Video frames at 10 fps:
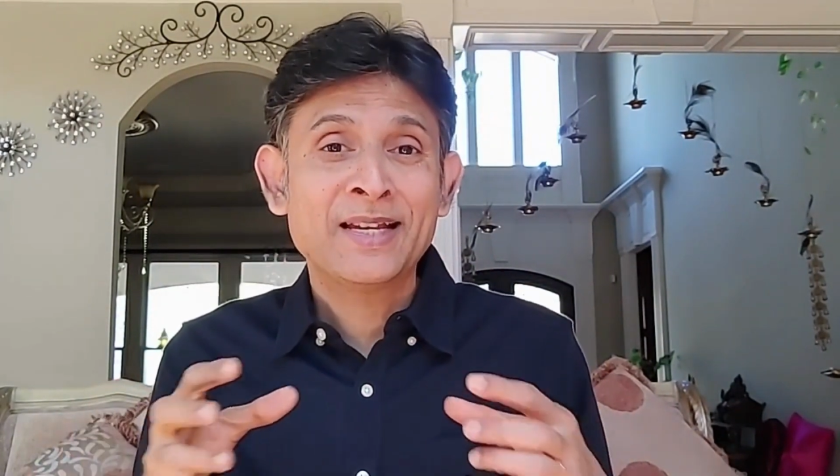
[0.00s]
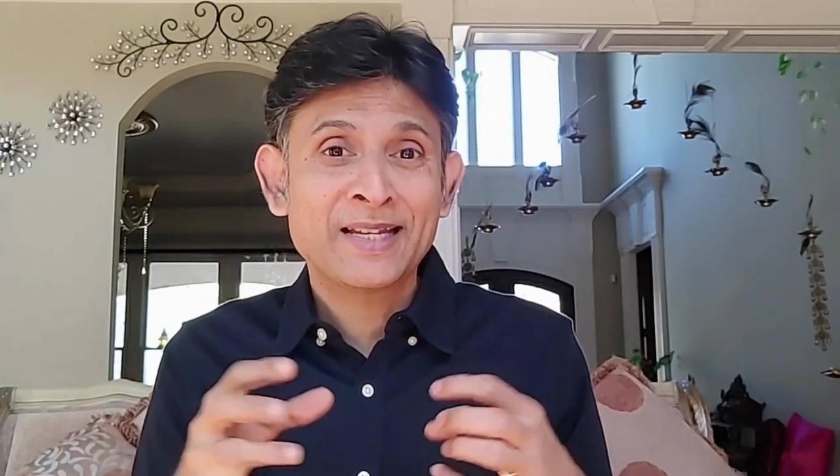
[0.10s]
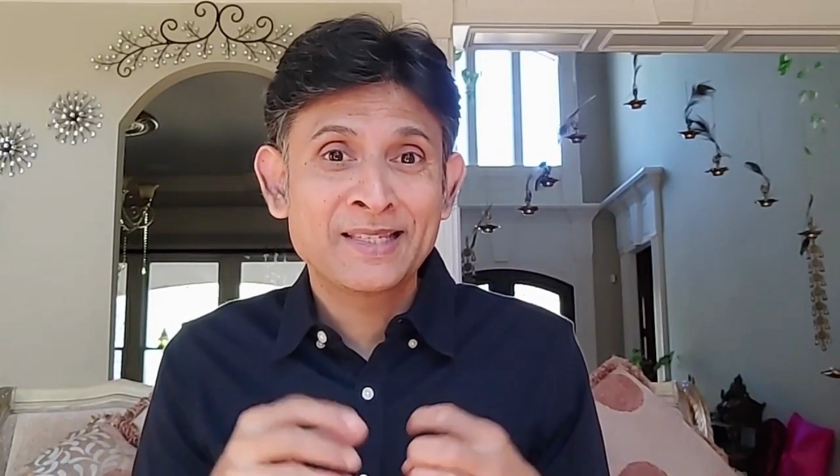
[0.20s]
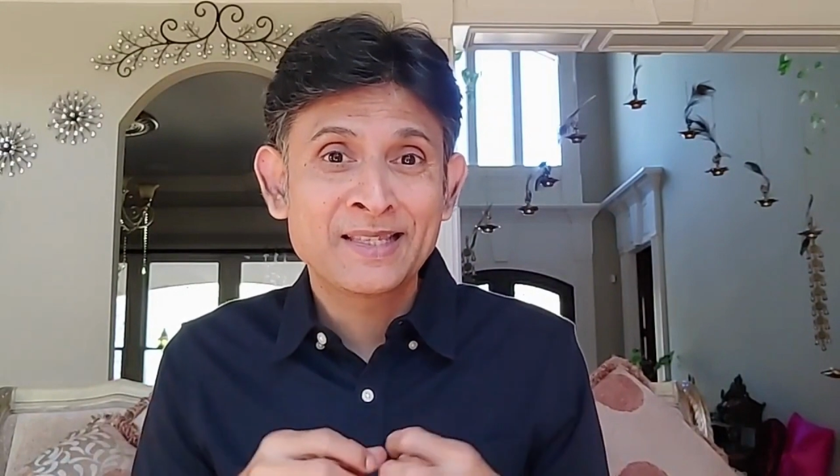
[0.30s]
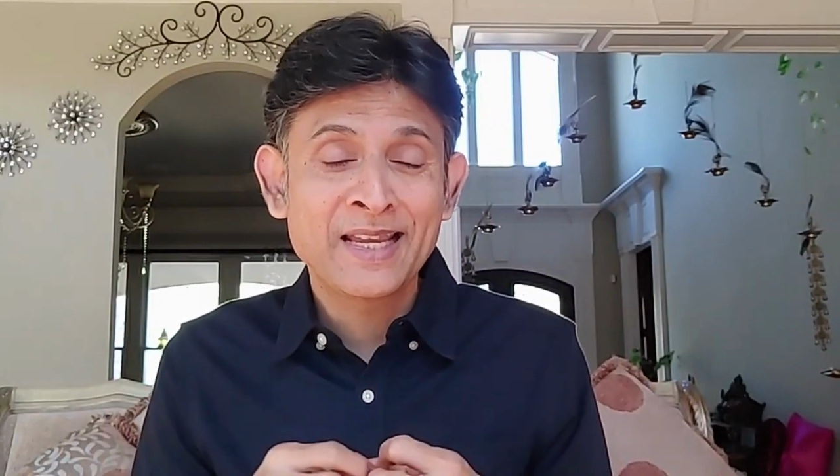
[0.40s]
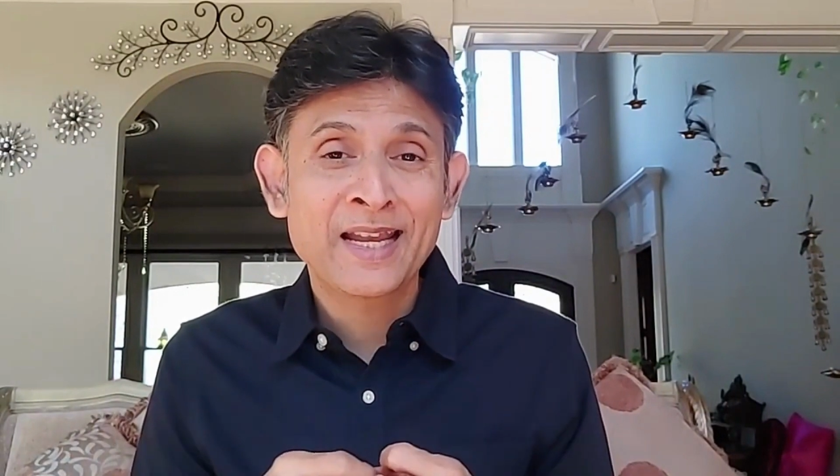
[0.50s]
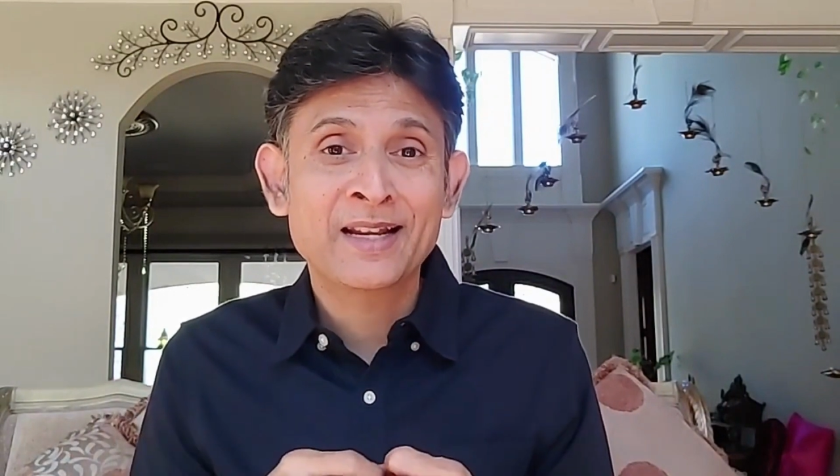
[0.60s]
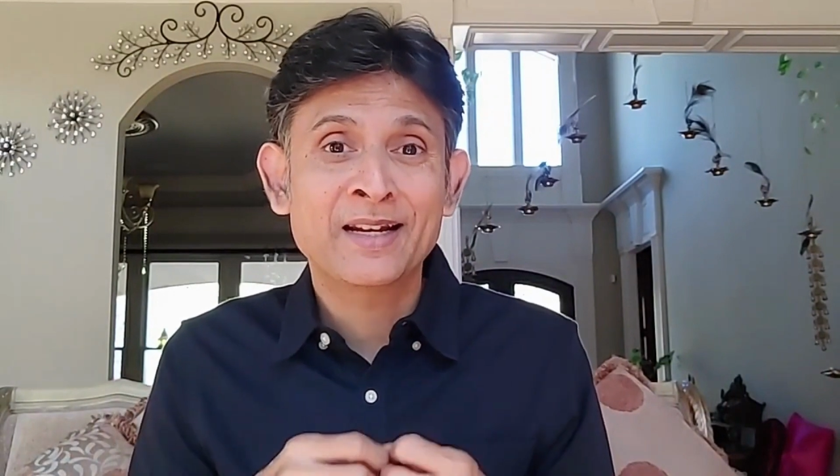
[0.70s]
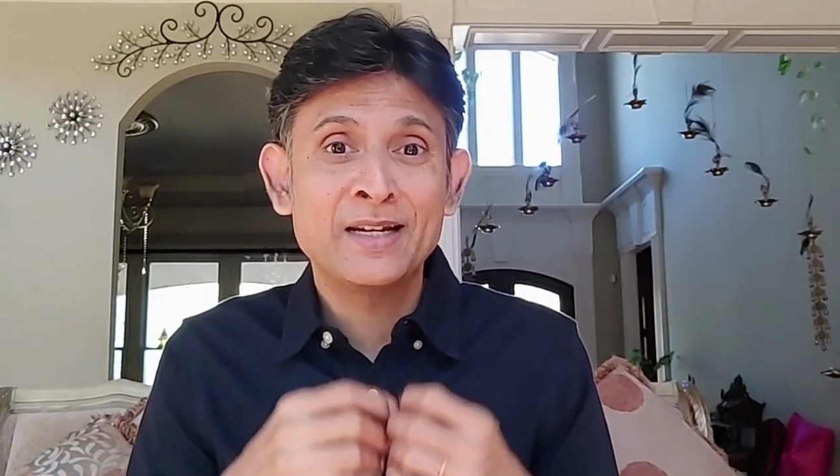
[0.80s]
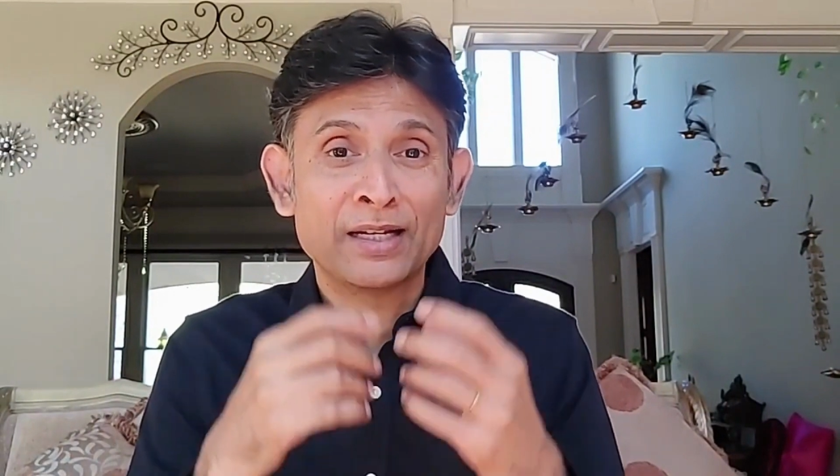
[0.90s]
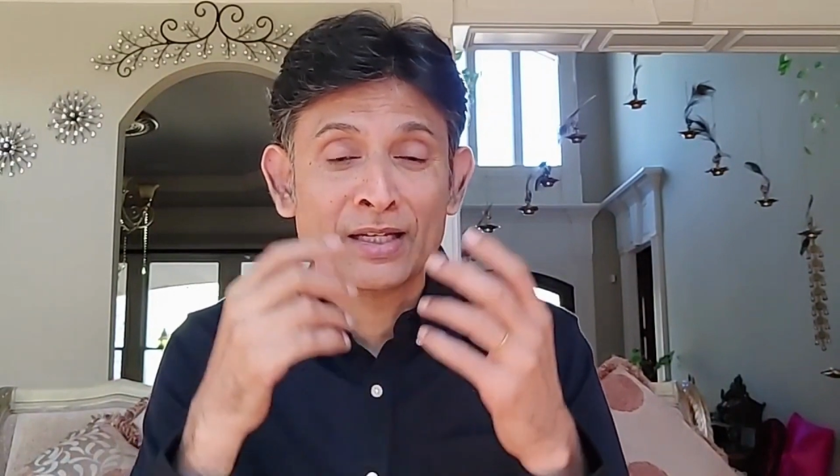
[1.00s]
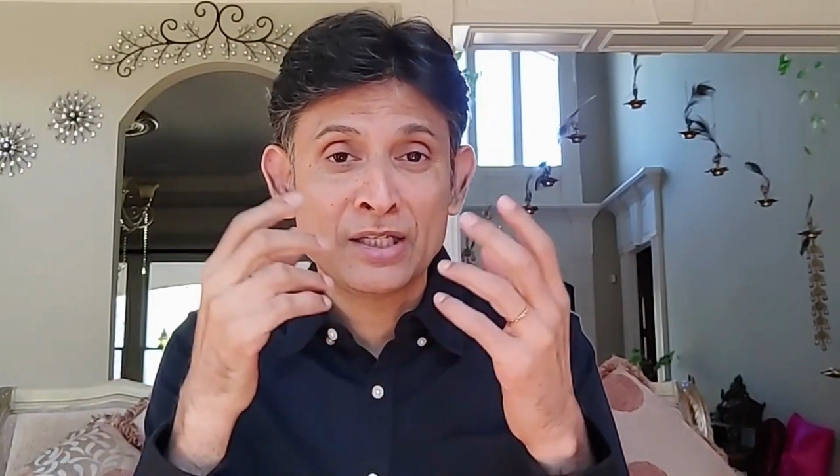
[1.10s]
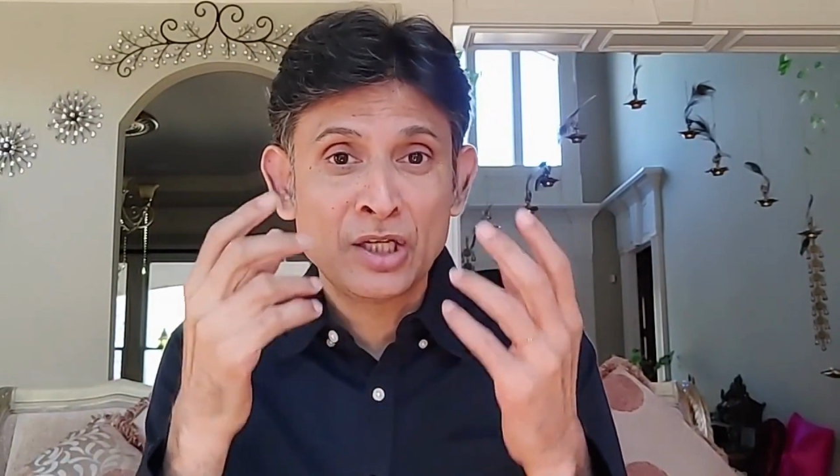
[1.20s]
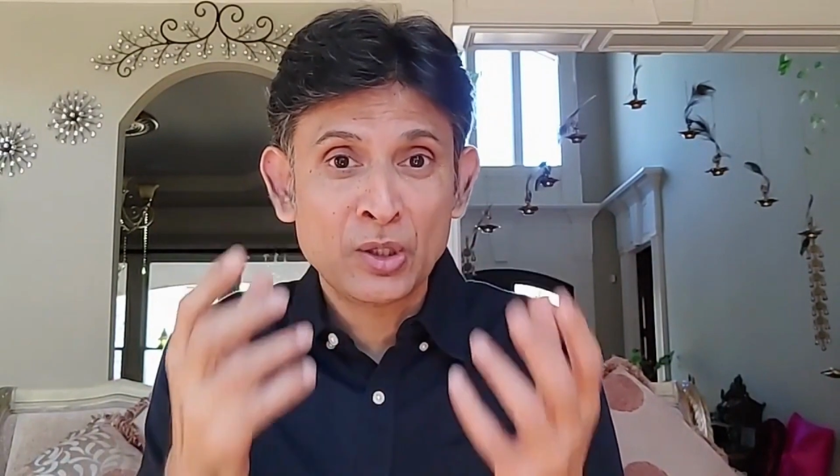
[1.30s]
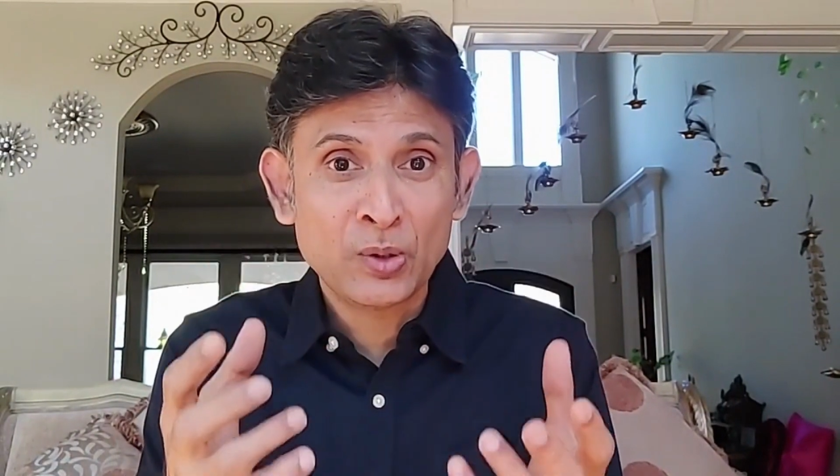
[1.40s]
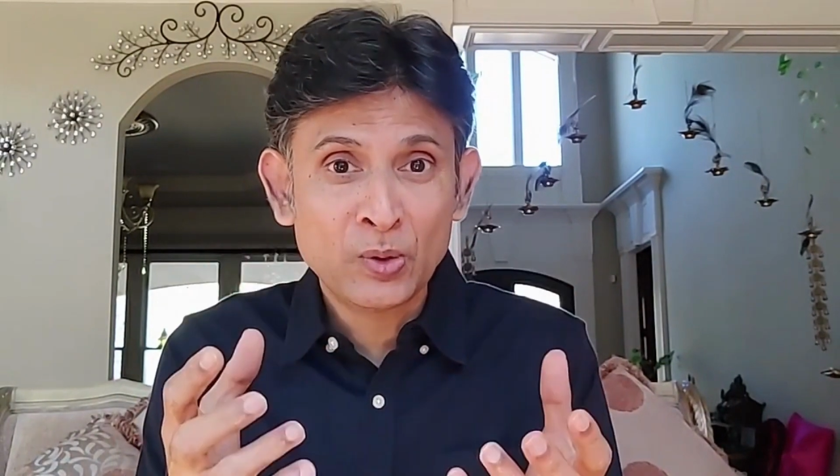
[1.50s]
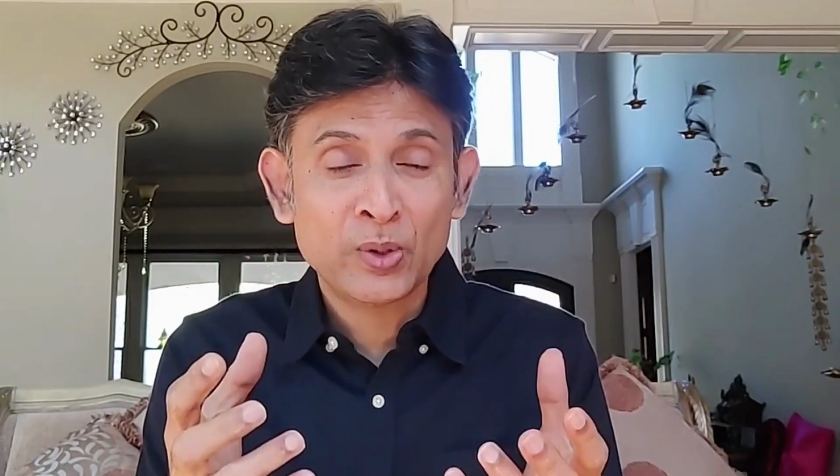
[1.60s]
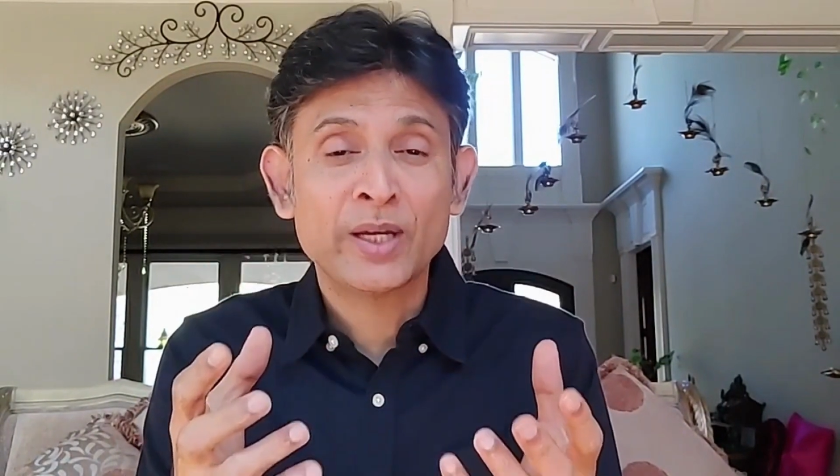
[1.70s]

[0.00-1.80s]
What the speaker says: is there in you,